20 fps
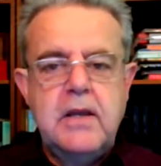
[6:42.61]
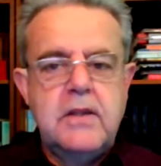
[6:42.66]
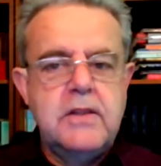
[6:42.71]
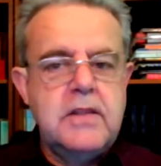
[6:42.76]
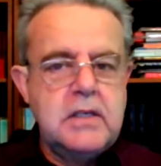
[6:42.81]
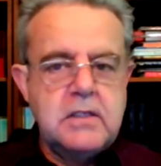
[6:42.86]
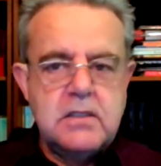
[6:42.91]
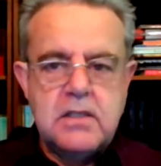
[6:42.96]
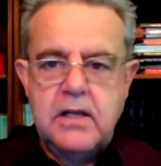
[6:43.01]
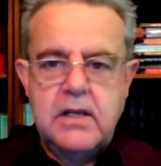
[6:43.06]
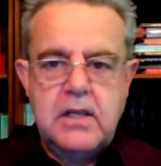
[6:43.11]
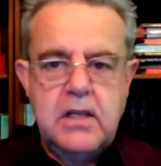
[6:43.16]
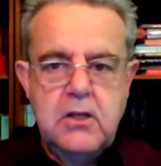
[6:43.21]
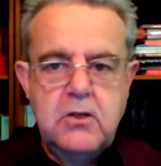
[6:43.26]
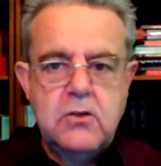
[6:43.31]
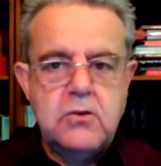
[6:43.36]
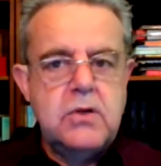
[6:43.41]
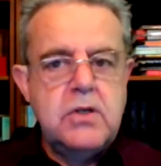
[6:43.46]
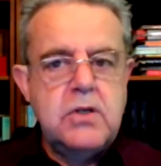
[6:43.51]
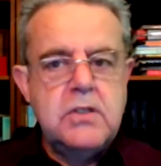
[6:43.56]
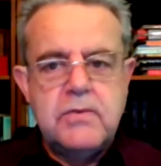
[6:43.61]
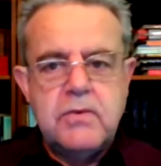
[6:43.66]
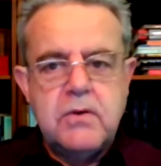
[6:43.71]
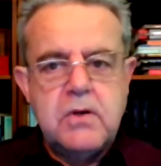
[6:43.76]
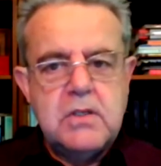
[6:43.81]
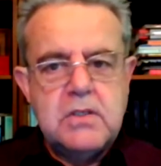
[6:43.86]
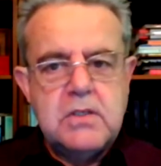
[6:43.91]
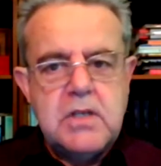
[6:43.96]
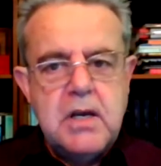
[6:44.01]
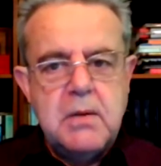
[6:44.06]
Things like injuries, for
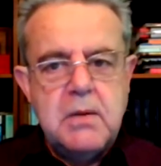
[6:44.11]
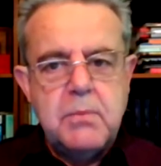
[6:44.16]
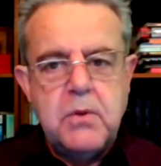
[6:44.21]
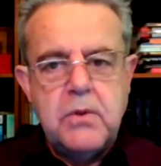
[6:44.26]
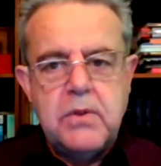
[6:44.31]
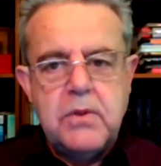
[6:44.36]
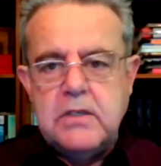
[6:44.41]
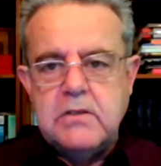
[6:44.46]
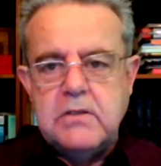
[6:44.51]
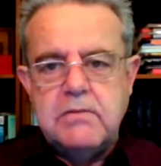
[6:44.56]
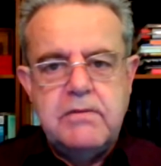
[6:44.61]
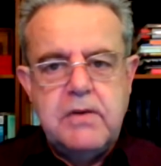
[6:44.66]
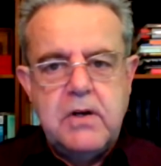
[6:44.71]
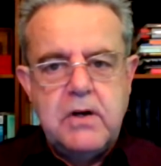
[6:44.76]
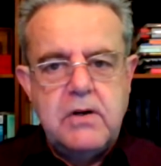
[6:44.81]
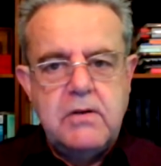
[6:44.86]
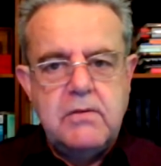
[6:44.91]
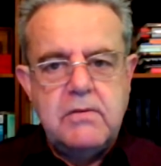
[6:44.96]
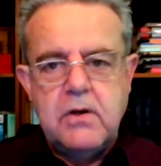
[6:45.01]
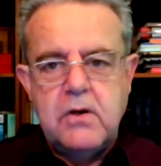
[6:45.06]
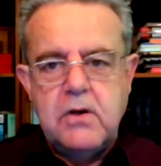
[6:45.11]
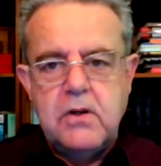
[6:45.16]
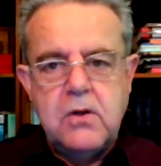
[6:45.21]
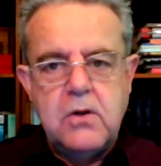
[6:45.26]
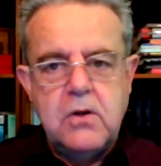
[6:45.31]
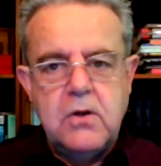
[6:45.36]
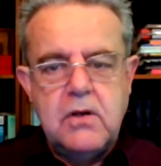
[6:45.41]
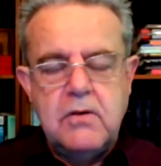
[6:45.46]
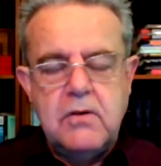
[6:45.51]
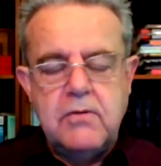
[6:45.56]
example, there's very, very
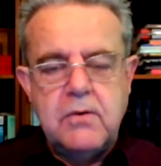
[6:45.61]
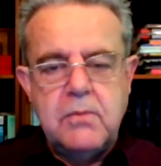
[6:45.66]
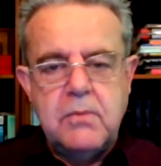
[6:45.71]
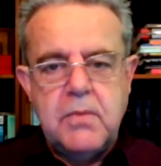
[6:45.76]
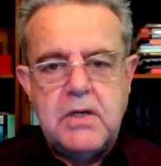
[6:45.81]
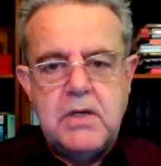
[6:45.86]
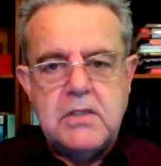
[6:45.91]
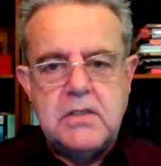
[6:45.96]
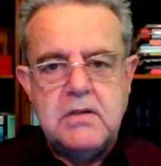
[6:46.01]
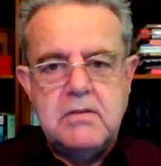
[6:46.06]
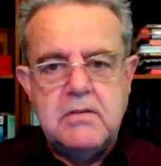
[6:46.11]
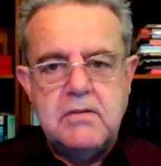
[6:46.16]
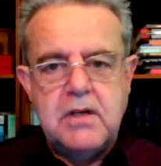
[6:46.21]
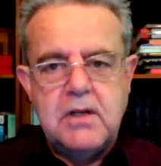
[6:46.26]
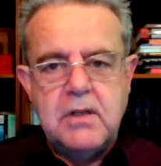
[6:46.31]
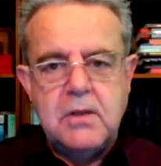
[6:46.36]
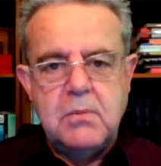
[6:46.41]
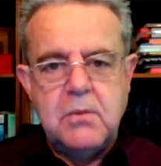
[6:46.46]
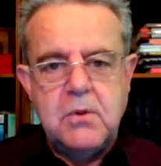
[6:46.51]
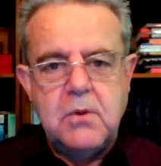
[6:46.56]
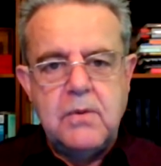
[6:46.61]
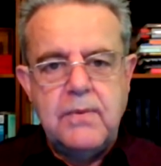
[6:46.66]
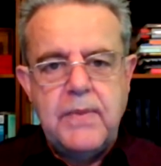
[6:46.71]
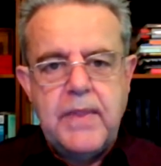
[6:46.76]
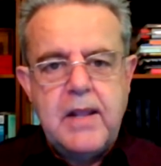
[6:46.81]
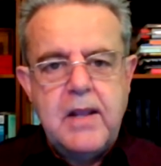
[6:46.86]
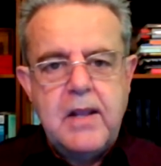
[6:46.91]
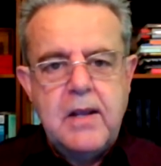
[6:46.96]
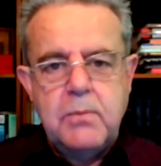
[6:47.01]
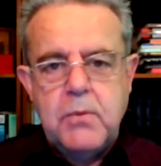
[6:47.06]
good information available
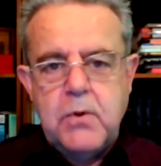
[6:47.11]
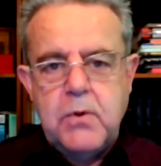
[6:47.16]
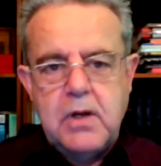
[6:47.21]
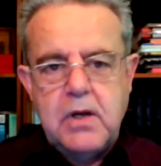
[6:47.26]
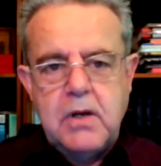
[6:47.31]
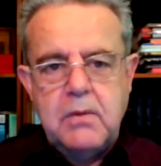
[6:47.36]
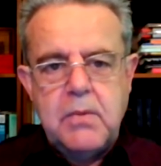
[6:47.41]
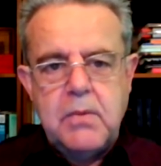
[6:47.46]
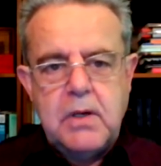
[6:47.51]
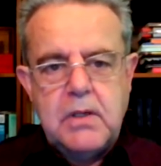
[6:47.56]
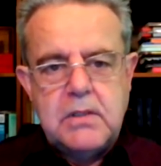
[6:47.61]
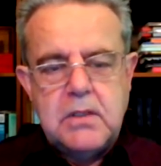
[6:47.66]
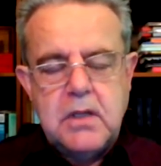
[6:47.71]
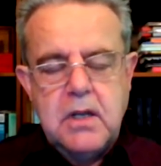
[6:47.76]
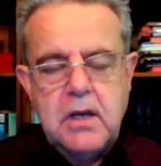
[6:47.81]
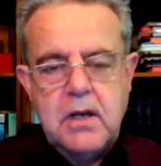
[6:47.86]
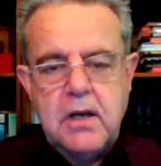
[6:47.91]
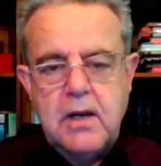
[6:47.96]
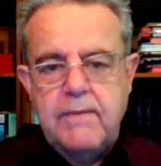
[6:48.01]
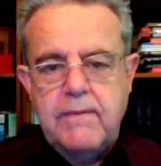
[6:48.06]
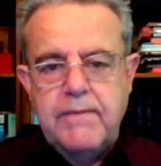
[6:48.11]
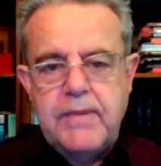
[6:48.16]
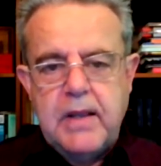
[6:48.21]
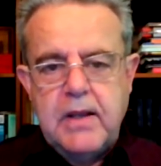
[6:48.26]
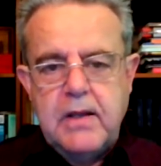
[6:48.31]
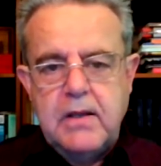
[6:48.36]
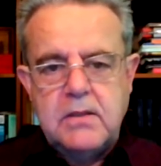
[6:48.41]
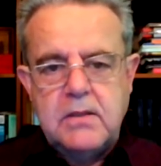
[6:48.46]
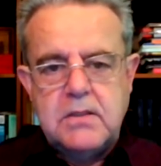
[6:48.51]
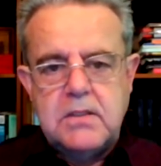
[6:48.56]
put out by
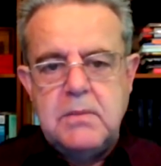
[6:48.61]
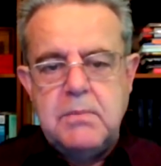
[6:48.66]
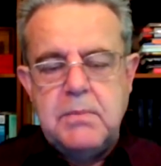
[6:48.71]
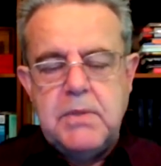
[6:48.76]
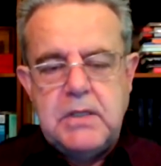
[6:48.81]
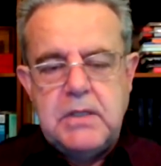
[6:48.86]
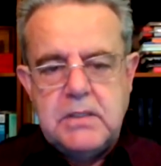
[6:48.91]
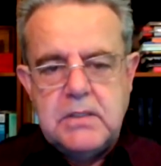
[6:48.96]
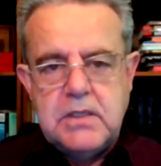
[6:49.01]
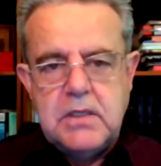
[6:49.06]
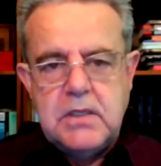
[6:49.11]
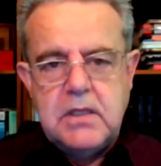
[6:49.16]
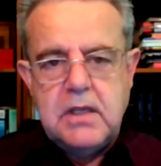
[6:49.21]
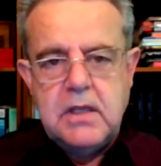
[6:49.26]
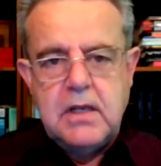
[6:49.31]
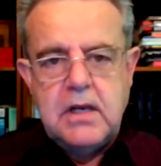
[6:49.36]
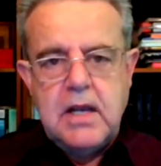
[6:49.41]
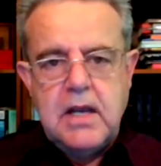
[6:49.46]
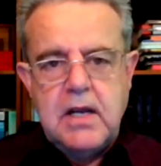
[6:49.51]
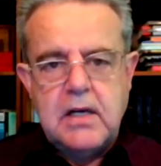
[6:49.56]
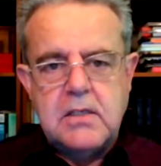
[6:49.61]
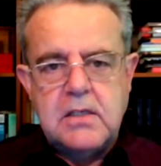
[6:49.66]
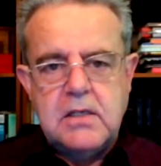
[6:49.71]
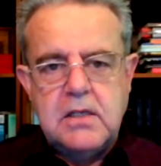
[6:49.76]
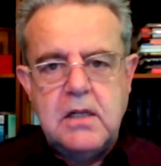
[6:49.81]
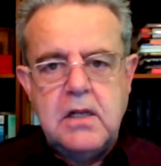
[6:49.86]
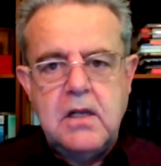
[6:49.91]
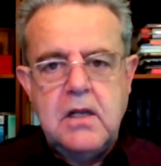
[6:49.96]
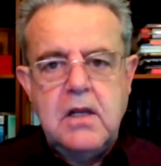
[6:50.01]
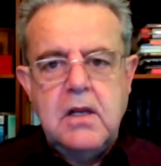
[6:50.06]
CPC that
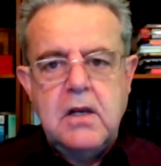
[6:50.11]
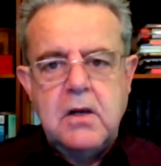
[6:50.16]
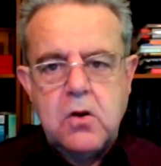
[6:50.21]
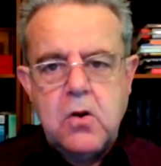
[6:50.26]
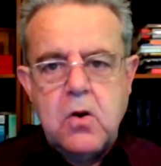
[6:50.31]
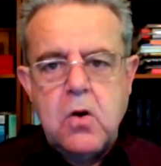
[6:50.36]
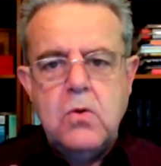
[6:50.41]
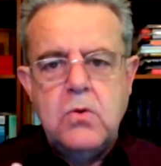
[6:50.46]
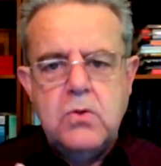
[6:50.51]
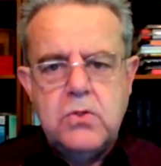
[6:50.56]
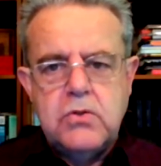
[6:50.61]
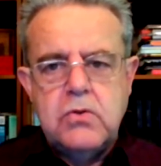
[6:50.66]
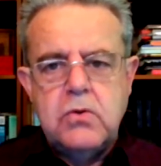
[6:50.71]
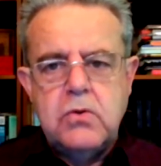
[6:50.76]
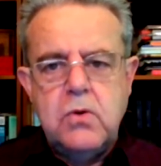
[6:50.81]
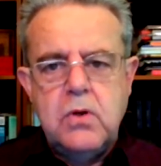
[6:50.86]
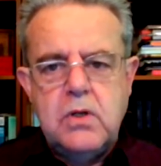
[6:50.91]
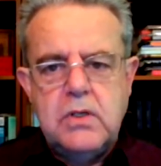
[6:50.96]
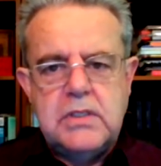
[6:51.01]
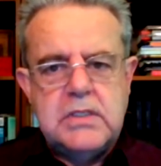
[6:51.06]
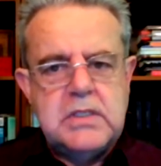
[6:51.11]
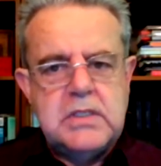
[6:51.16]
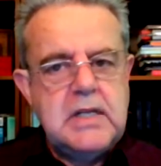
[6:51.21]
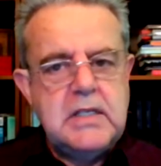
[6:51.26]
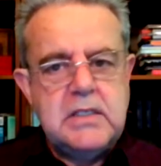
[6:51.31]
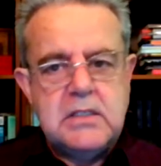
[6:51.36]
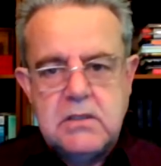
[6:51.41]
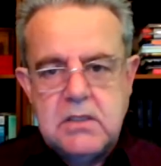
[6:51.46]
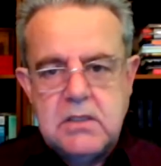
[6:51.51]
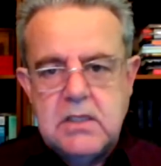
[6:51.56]
actually goes through and
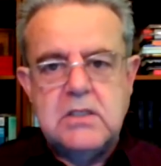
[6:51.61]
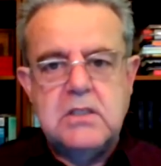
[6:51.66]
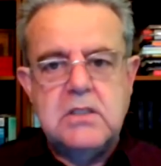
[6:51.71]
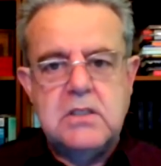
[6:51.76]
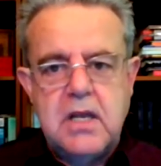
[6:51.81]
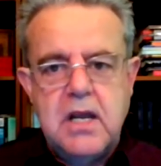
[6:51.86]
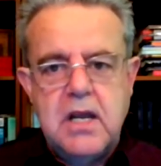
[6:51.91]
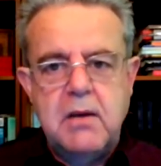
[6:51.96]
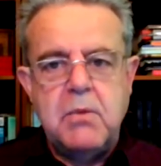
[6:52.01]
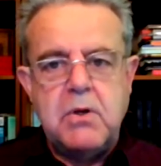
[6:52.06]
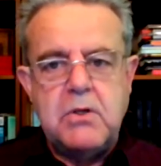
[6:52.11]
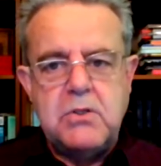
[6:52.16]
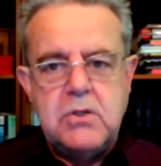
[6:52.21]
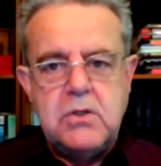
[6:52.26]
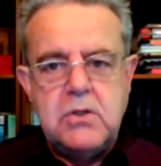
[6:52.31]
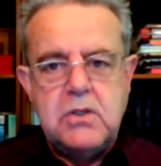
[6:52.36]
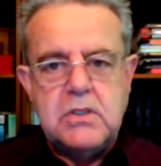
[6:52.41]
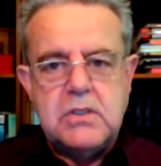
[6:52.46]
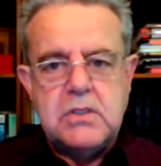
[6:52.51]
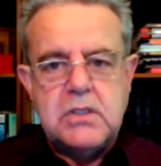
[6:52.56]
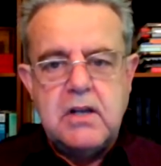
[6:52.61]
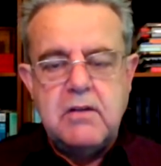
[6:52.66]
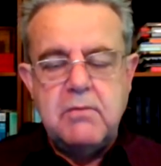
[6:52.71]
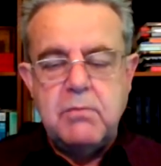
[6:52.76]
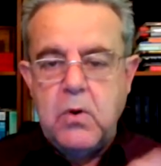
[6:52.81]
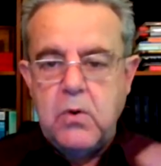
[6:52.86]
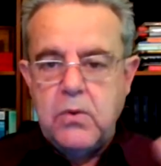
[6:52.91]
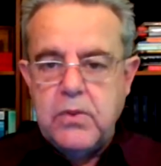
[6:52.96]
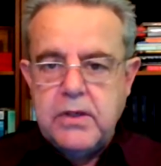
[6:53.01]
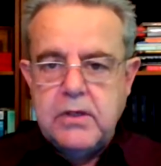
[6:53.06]
says, this is how much you can save
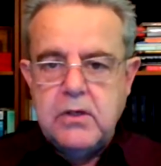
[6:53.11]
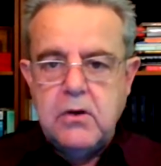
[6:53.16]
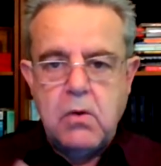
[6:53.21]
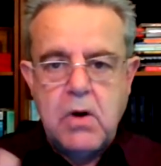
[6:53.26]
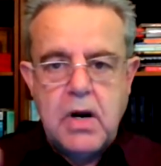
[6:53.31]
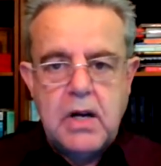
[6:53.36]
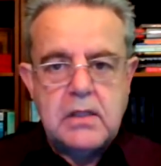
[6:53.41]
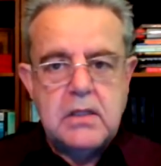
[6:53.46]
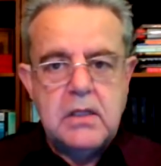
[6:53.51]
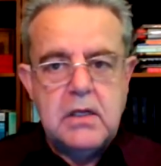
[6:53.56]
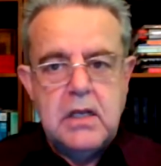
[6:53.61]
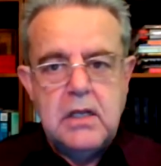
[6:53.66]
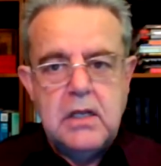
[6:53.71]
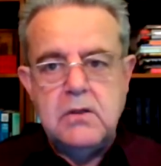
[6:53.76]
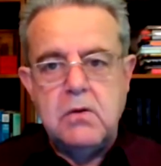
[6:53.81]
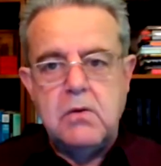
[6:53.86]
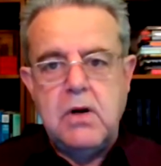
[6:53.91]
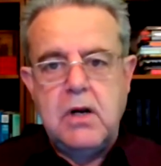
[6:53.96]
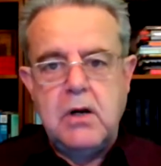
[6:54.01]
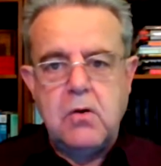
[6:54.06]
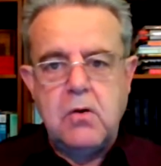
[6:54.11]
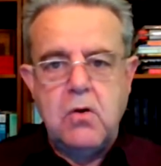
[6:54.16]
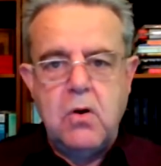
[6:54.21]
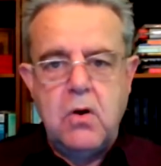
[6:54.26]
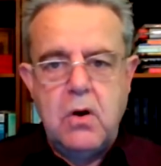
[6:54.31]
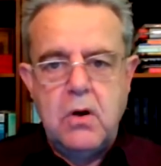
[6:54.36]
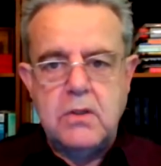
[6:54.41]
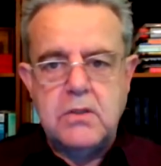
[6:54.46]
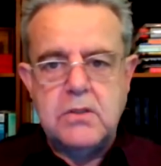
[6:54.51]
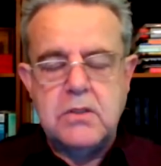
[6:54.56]
both in direct and indirect
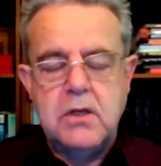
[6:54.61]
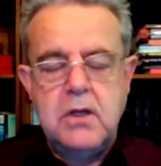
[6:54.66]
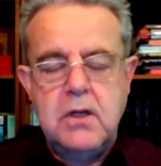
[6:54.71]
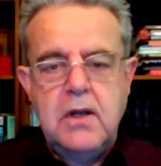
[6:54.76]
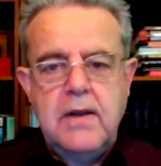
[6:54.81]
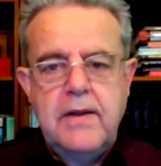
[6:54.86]
costs.